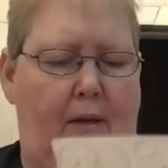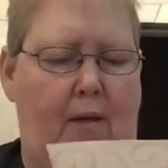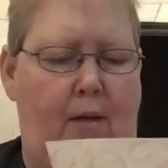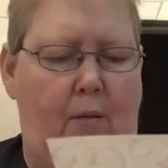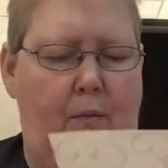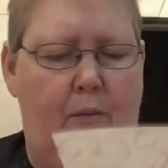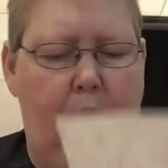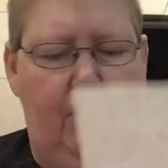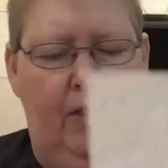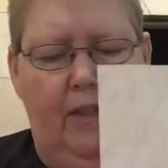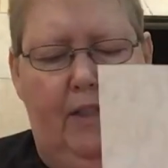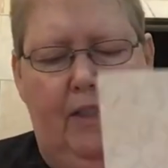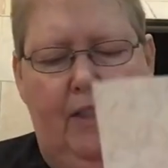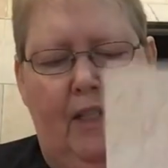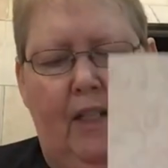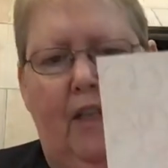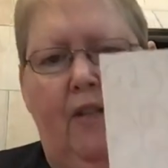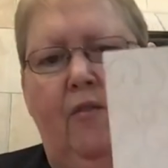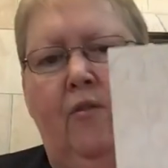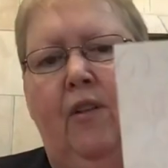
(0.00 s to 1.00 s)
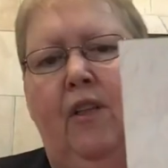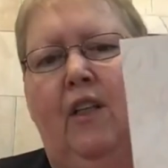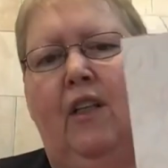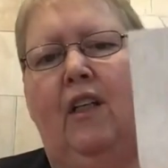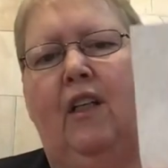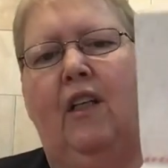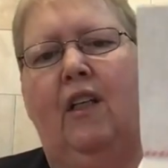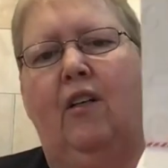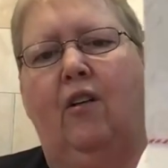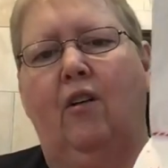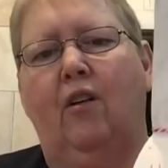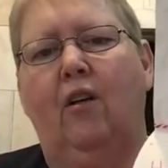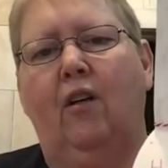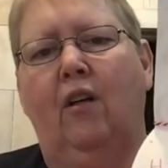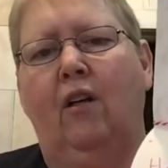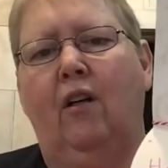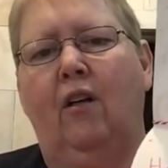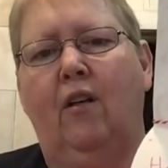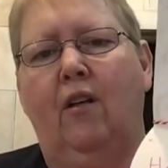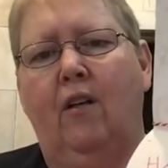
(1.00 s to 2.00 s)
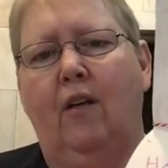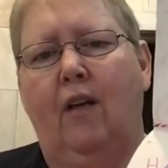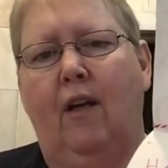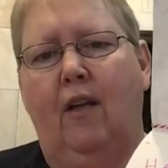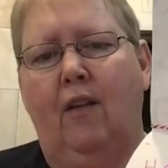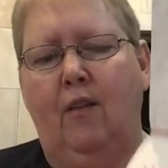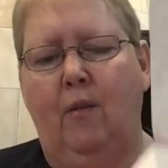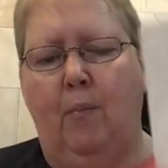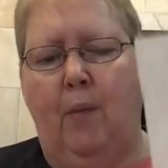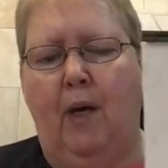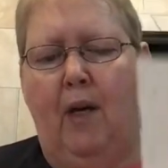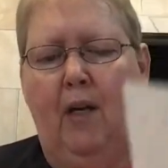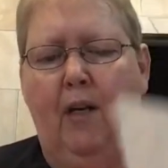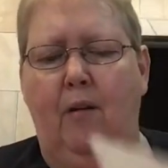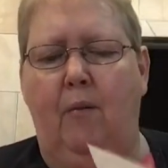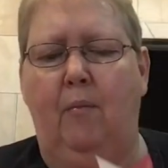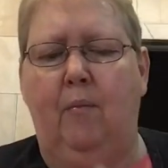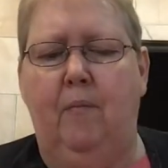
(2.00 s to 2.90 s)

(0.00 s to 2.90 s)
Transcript: put it down here at the bottom.